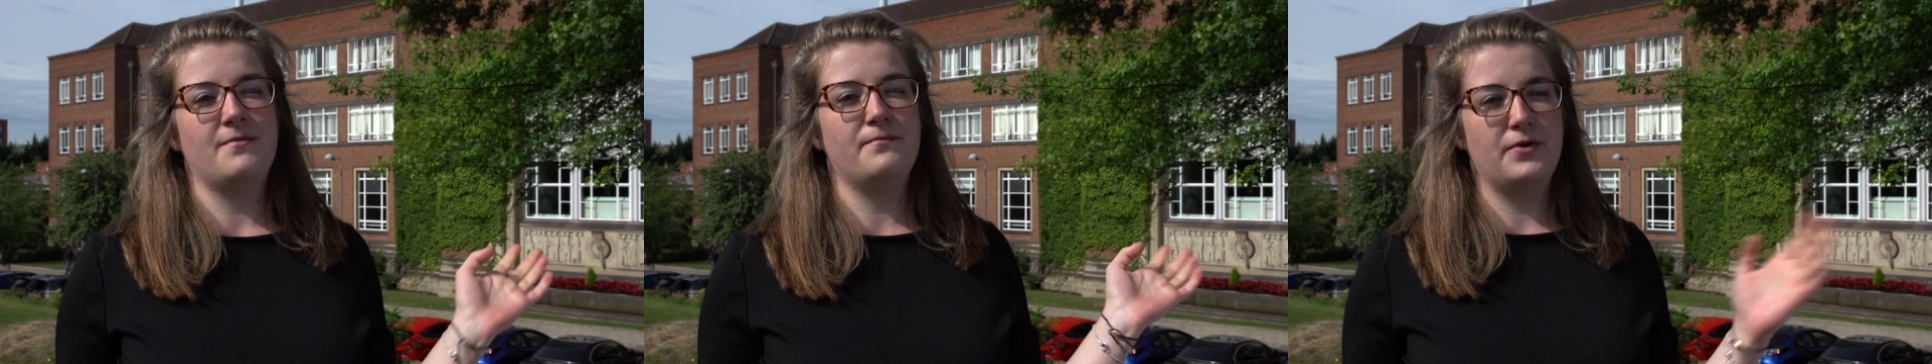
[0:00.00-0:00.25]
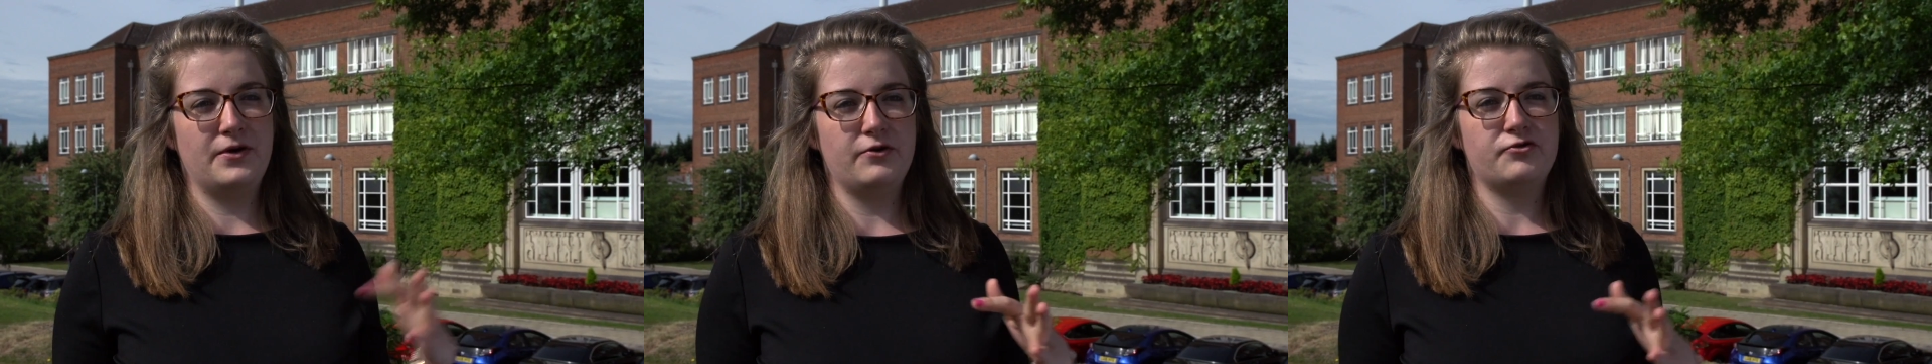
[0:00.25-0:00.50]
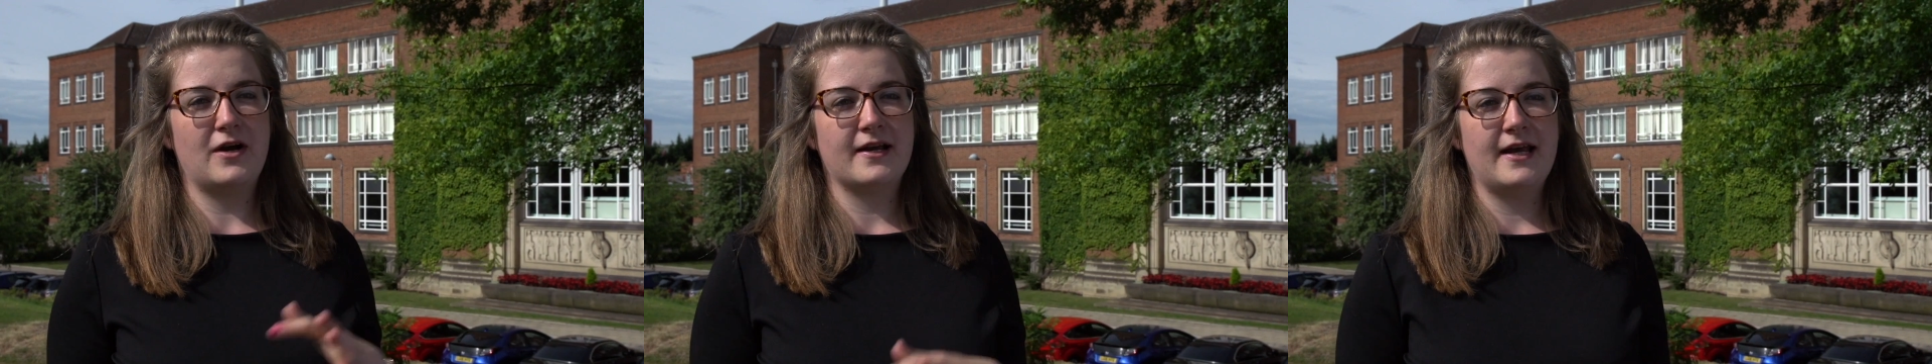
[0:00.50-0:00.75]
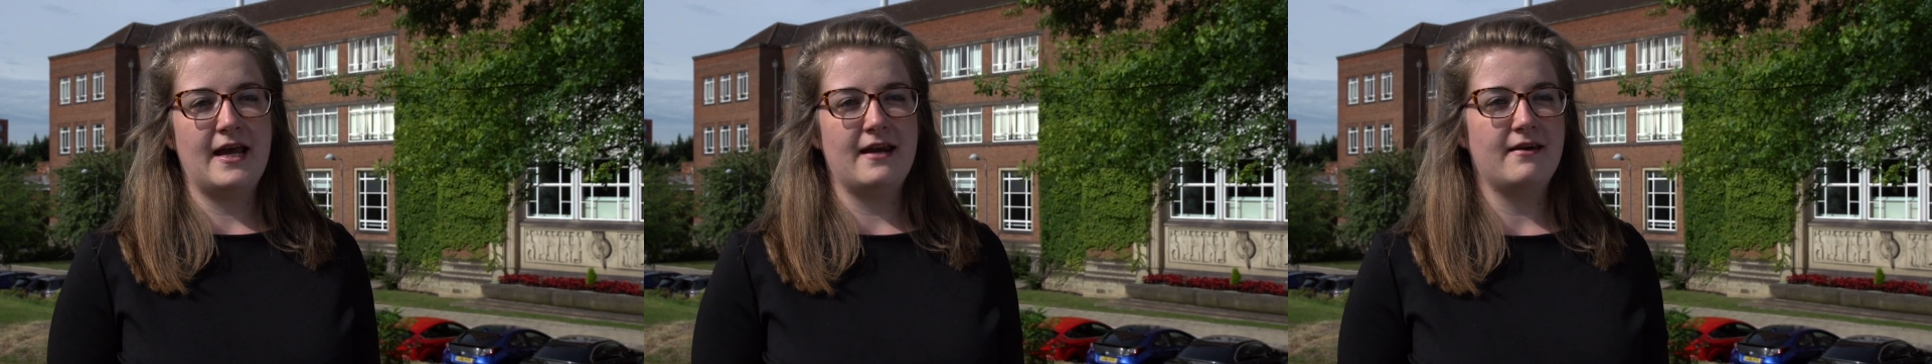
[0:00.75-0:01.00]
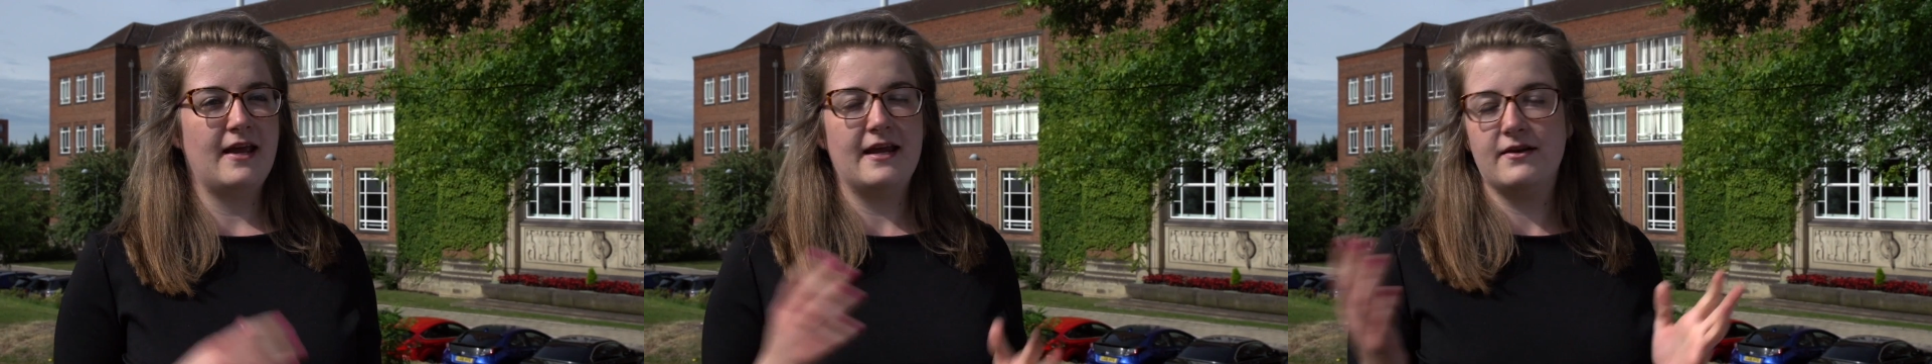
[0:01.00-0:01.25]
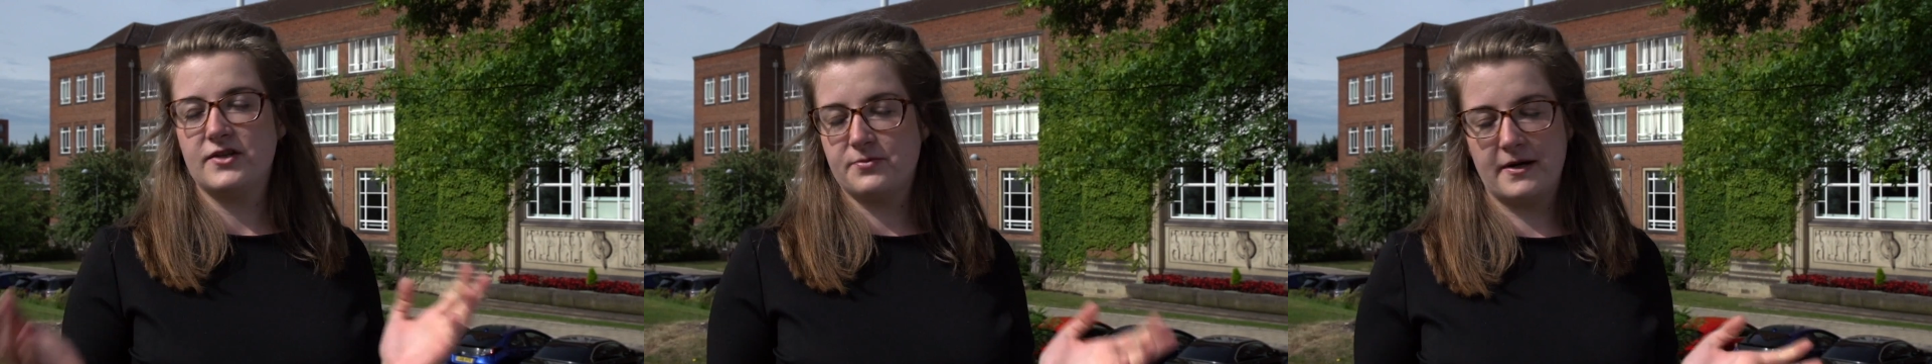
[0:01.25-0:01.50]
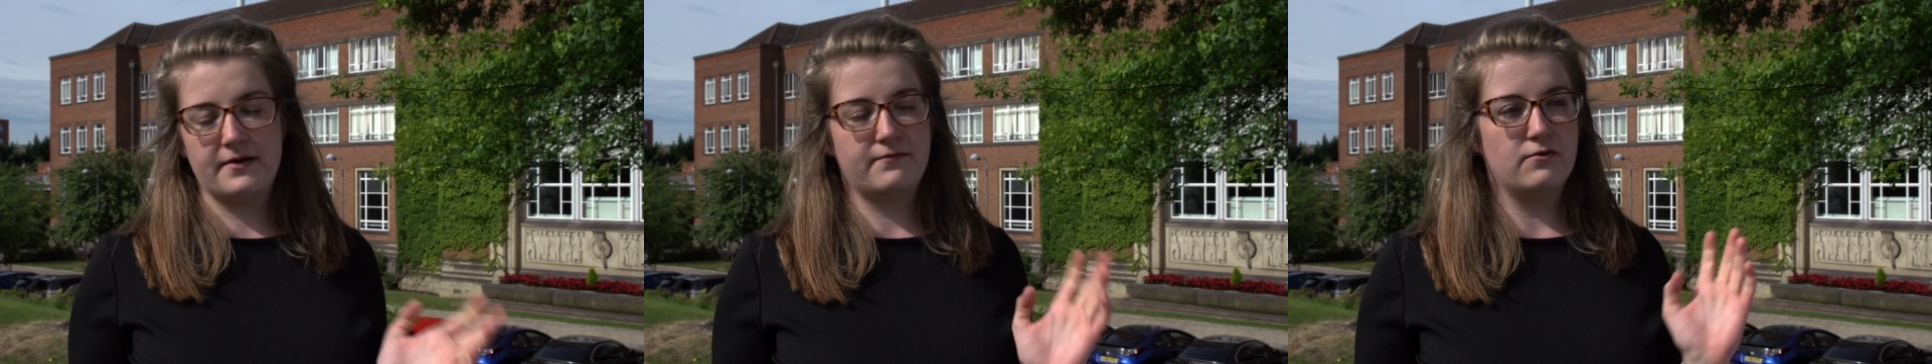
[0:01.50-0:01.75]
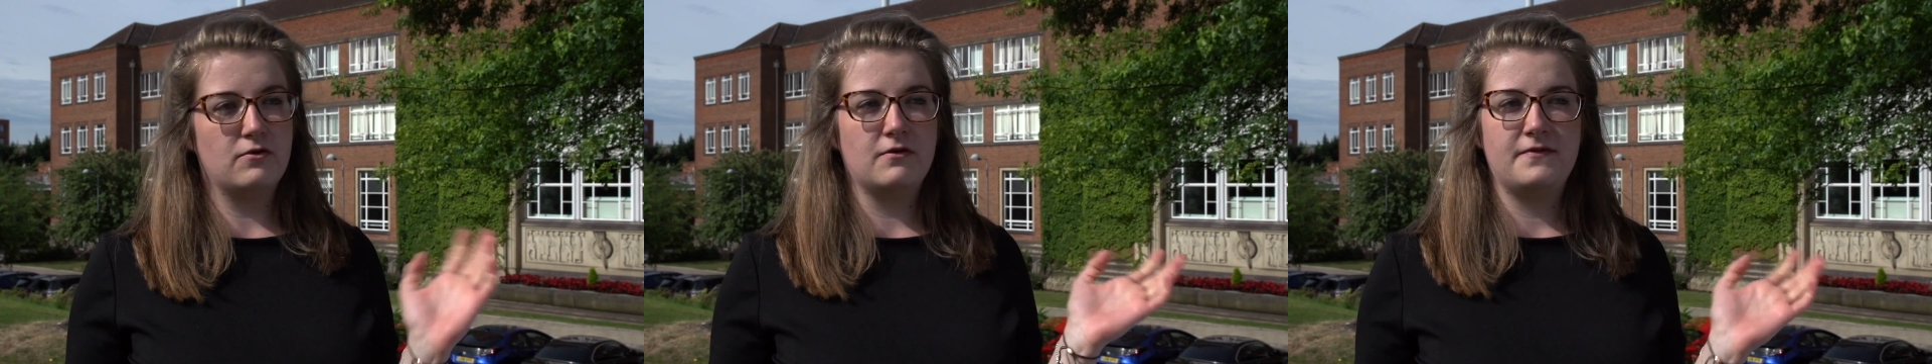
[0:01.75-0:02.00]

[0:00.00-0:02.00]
and put new track in a 24,